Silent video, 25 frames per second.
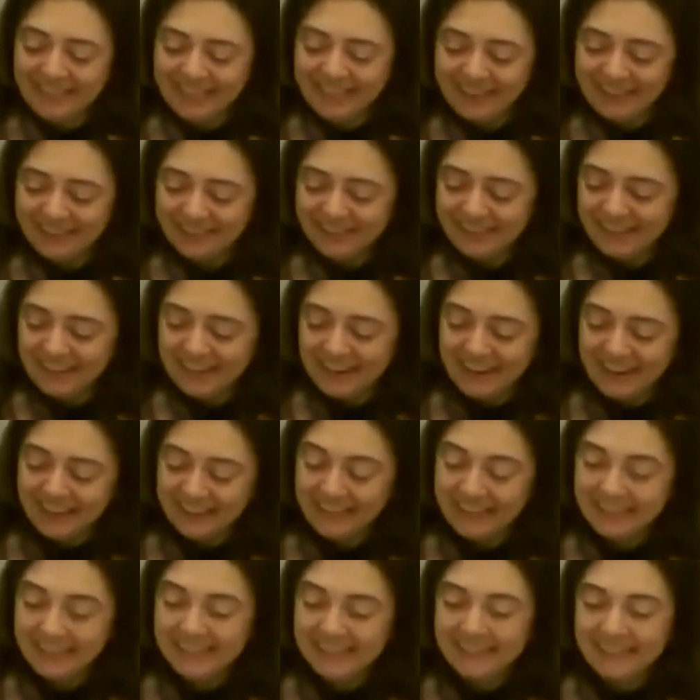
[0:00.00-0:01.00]
Okay,
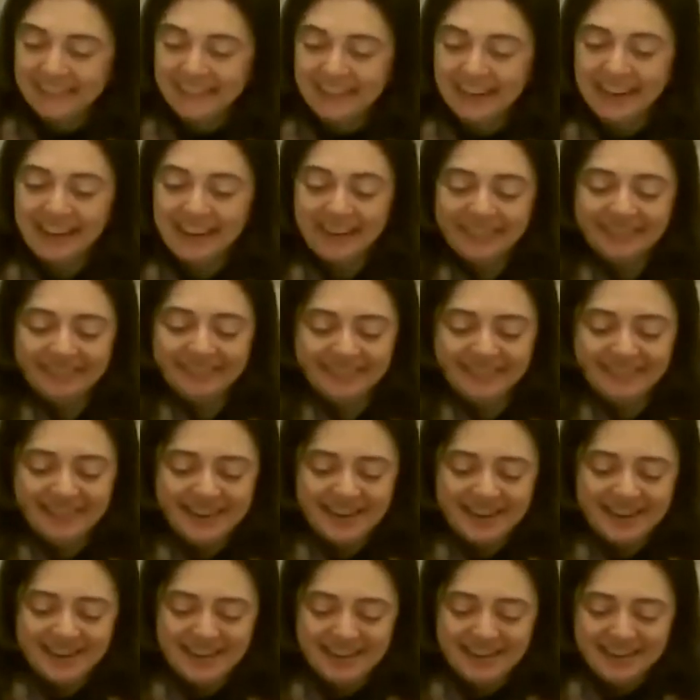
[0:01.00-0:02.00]
let's see.
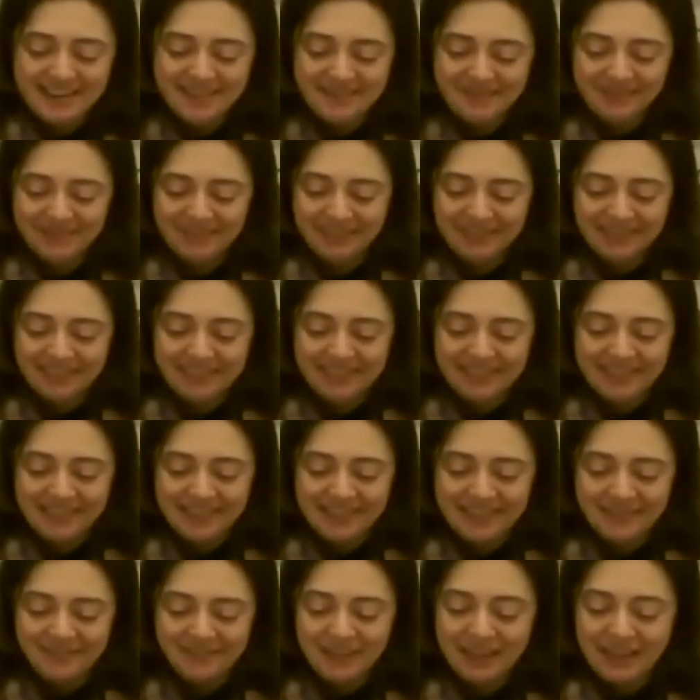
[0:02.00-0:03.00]

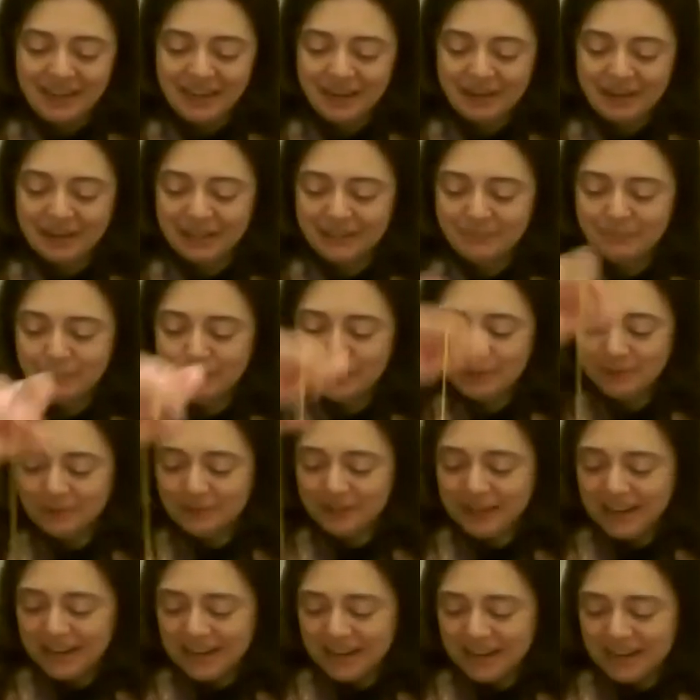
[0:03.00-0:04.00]
I'm getting
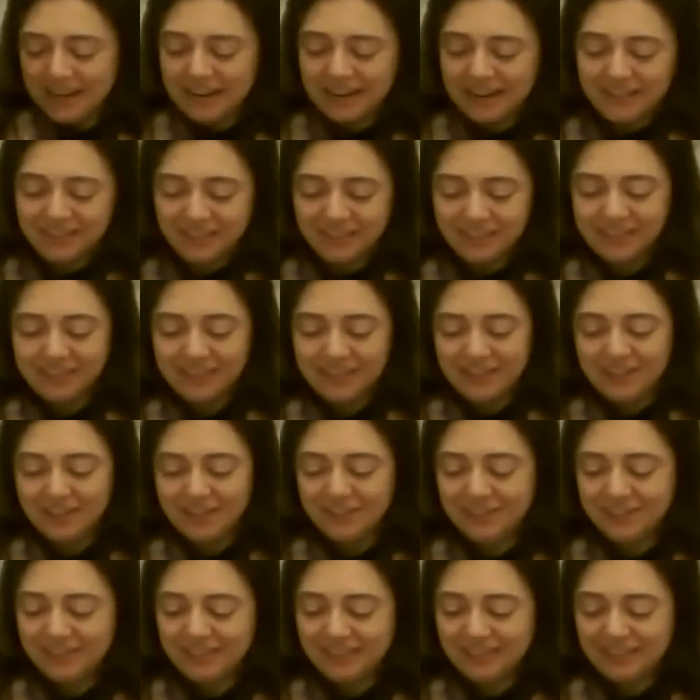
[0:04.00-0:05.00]
pretty
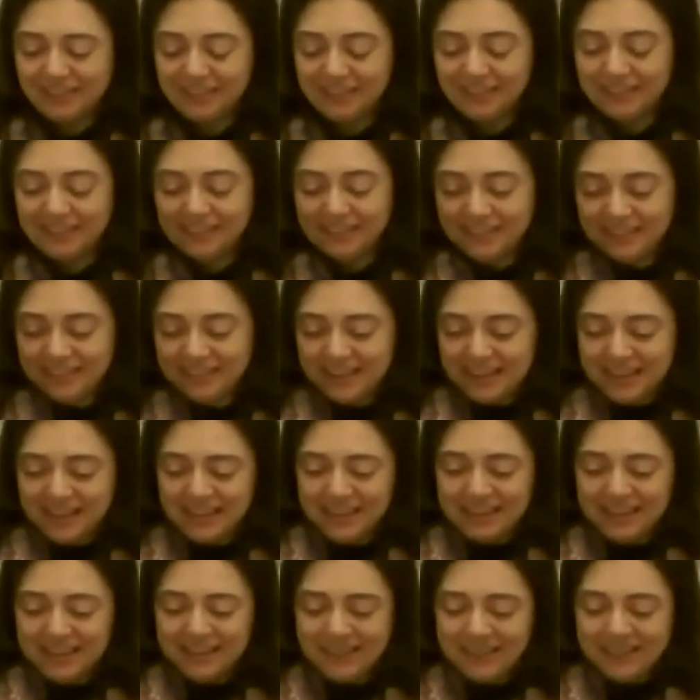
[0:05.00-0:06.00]
close
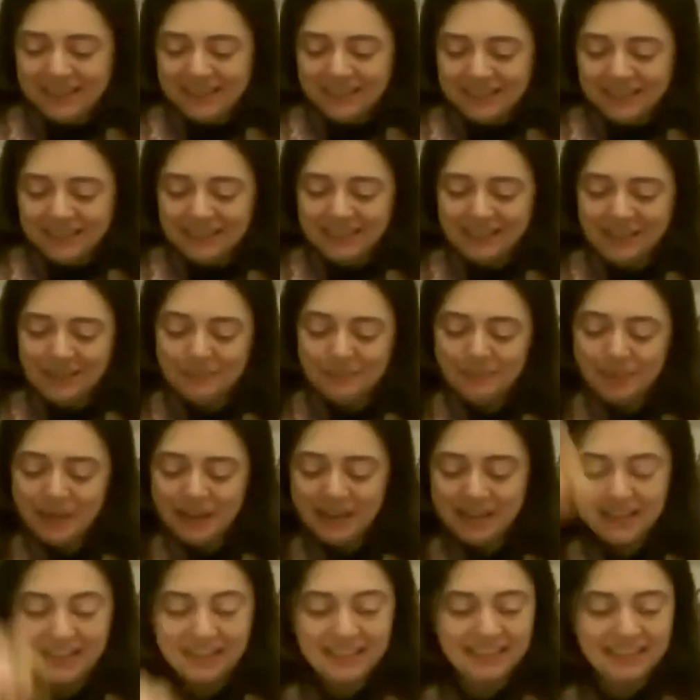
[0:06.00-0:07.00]
to
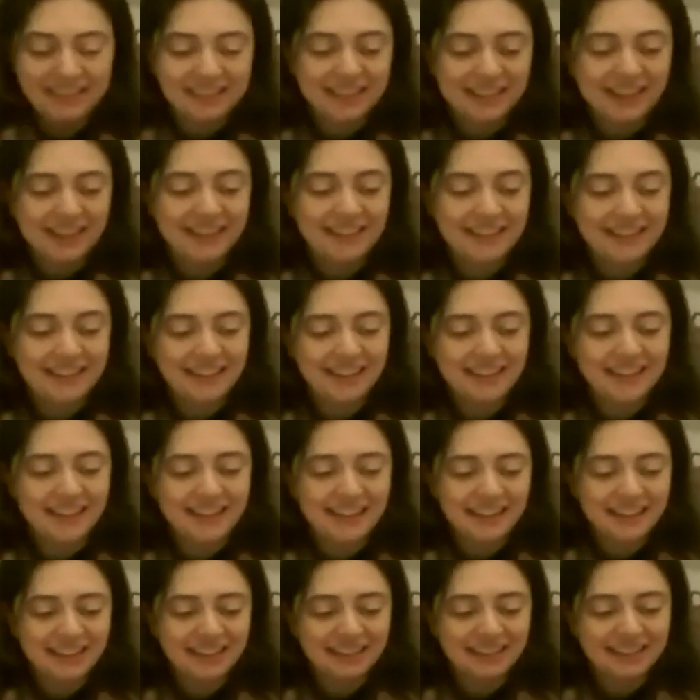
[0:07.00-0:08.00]
being done
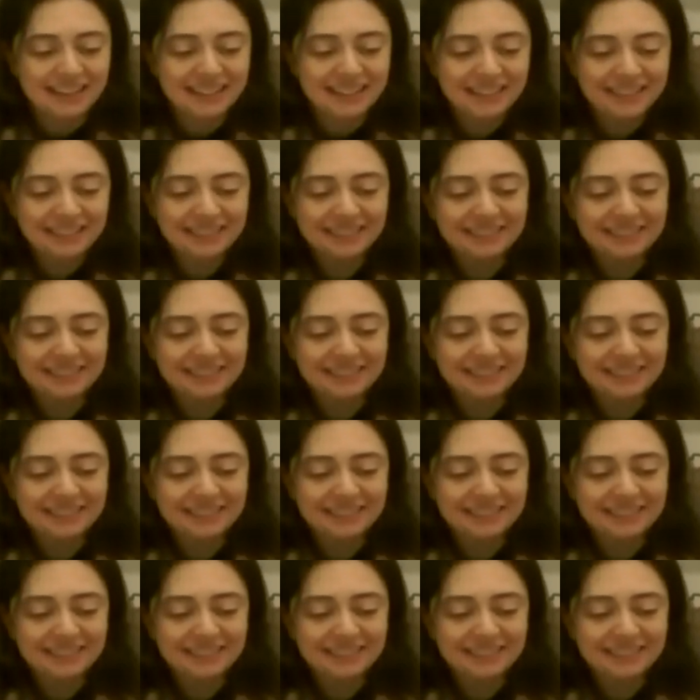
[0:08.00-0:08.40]
here.